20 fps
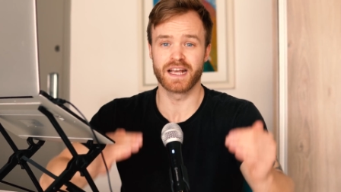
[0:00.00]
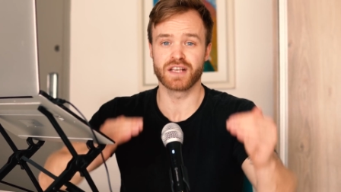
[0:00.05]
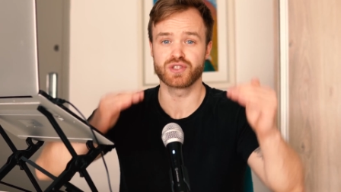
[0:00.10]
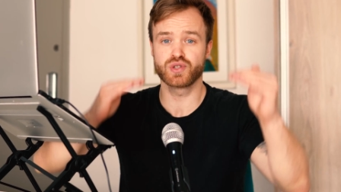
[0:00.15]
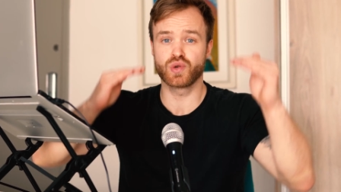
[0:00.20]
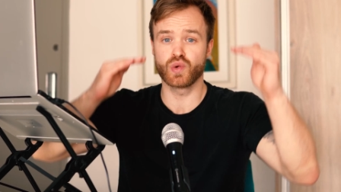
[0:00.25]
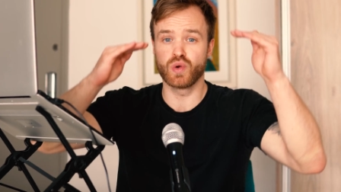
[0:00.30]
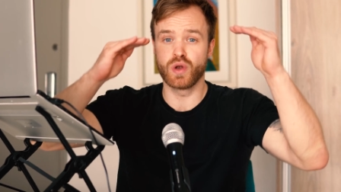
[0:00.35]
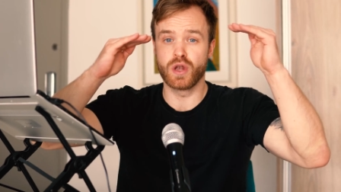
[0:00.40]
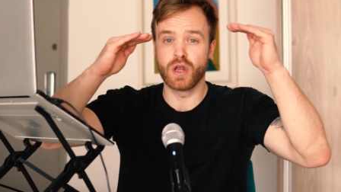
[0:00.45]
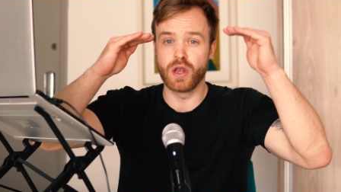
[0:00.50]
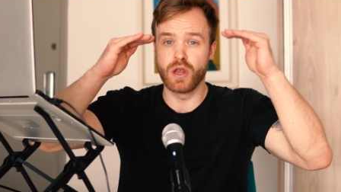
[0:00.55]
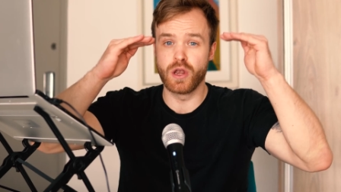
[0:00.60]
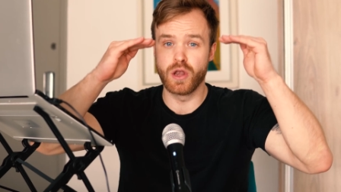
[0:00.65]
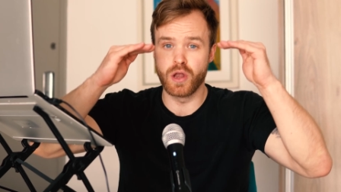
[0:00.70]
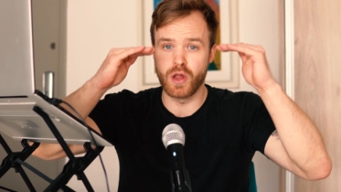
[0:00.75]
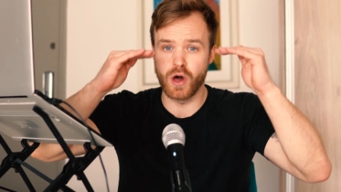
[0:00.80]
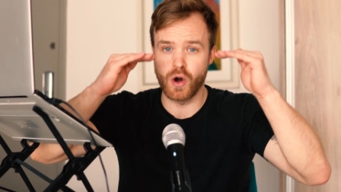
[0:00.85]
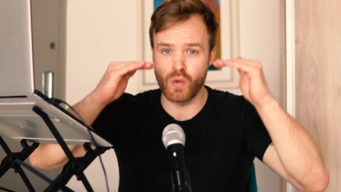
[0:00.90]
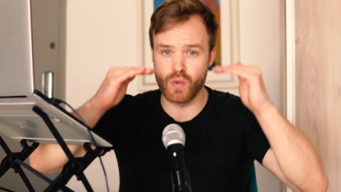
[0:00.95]
is to
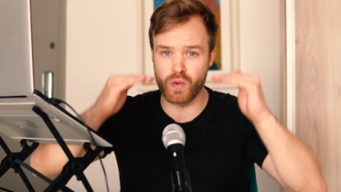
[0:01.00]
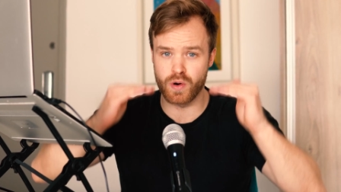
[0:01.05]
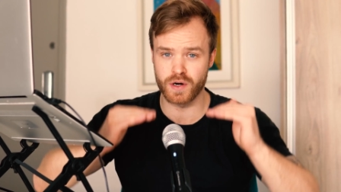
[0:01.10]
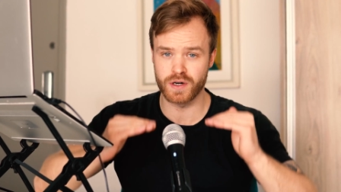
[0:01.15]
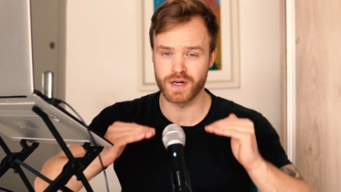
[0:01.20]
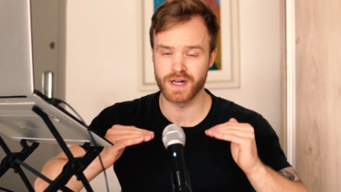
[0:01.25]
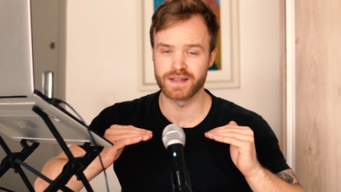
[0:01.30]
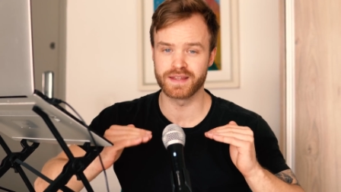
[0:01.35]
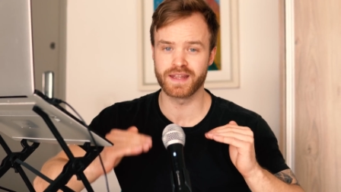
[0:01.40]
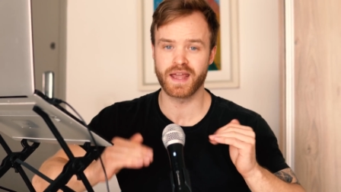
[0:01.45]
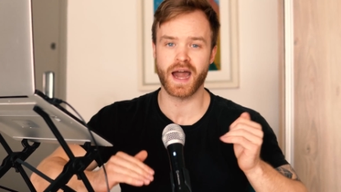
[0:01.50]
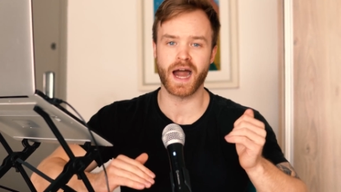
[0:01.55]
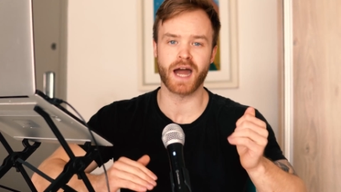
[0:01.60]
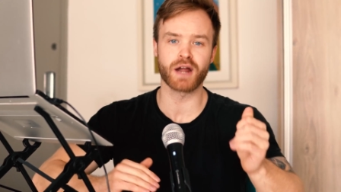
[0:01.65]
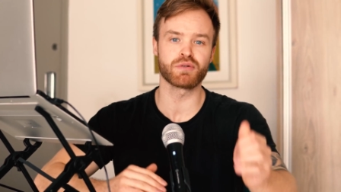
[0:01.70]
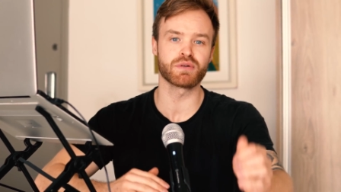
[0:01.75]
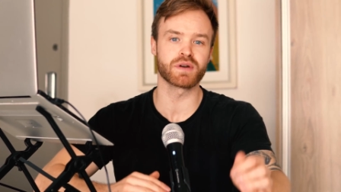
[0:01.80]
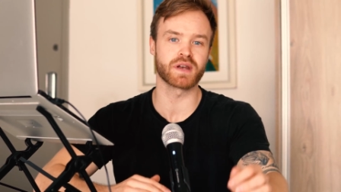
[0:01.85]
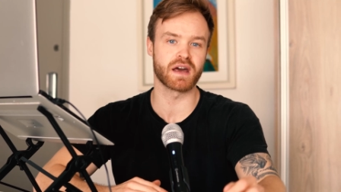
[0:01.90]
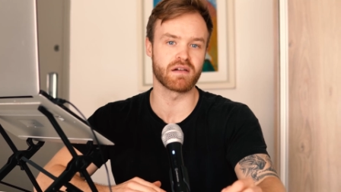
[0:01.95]
lower the
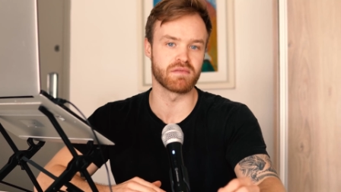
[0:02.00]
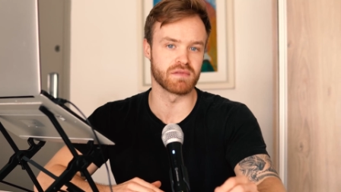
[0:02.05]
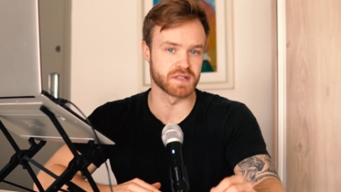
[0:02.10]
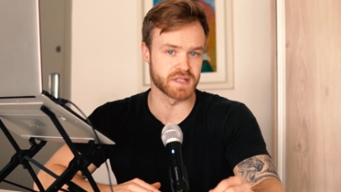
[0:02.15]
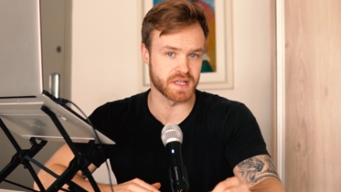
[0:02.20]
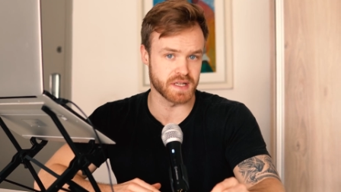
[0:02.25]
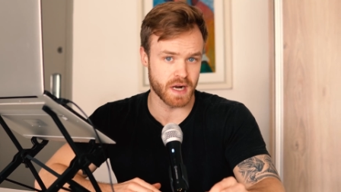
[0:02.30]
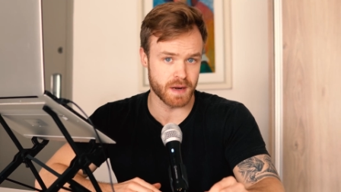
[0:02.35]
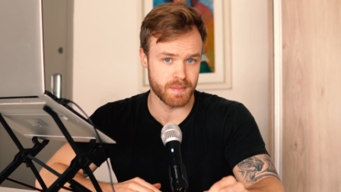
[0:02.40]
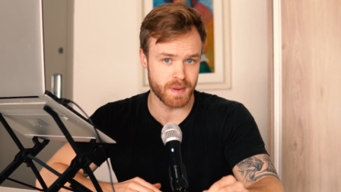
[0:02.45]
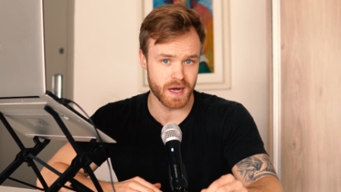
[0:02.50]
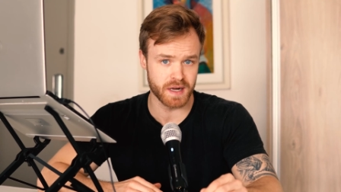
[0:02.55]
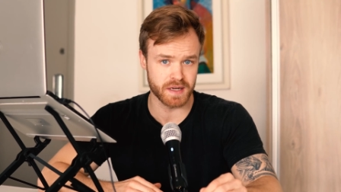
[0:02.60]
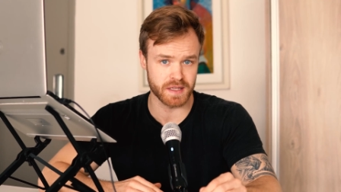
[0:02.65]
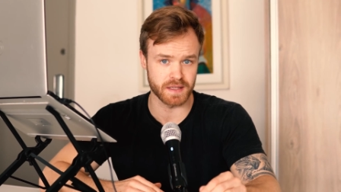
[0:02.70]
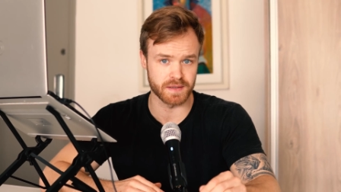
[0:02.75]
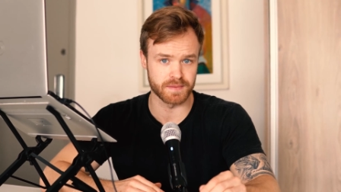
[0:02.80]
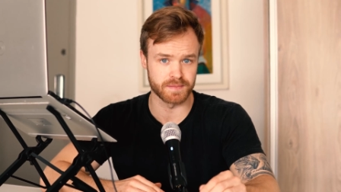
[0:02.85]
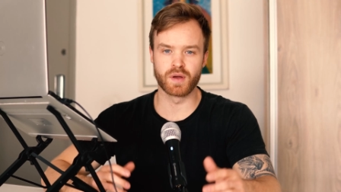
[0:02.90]
iron levels in our body.